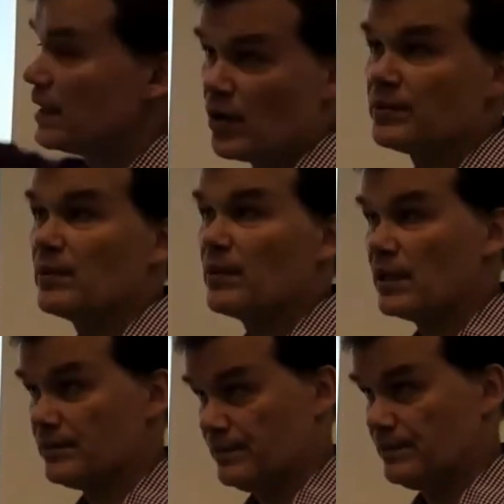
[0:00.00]
the
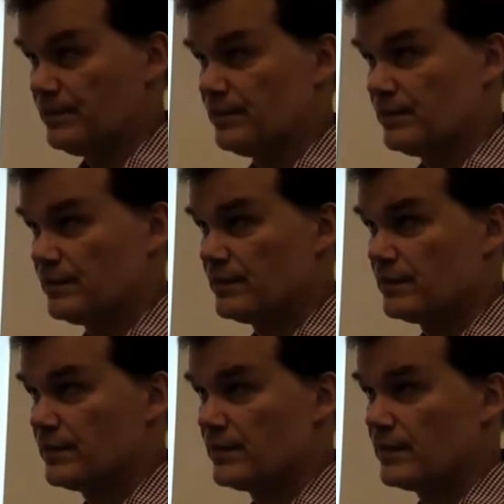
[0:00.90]
optimal
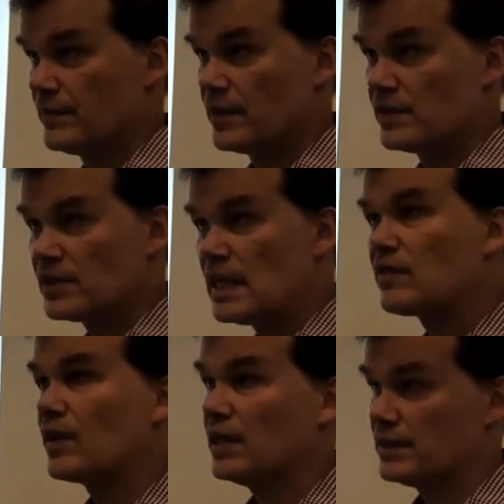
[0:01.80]

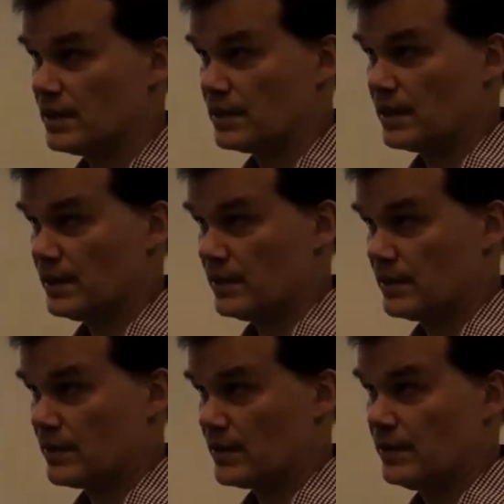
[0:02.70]
centralized design,
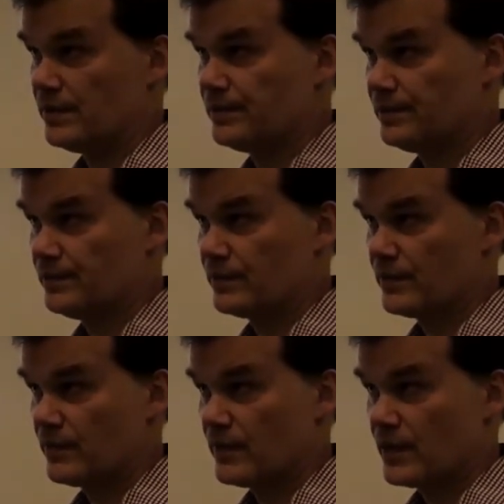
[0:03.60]
right?
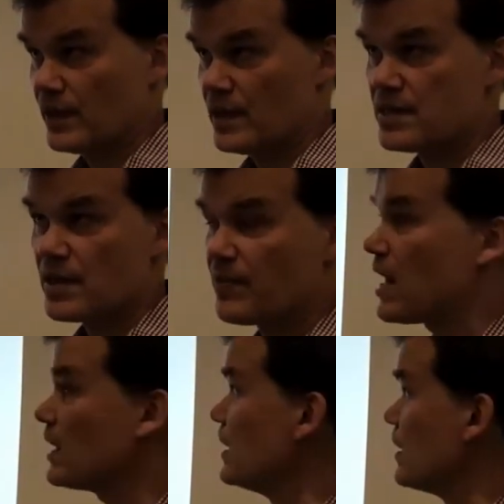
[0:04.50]
This is the
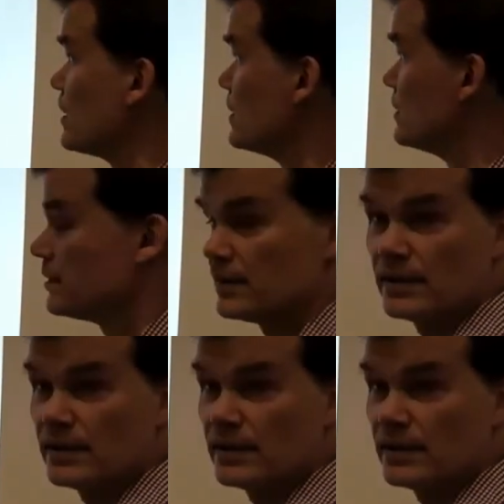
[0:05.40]
practical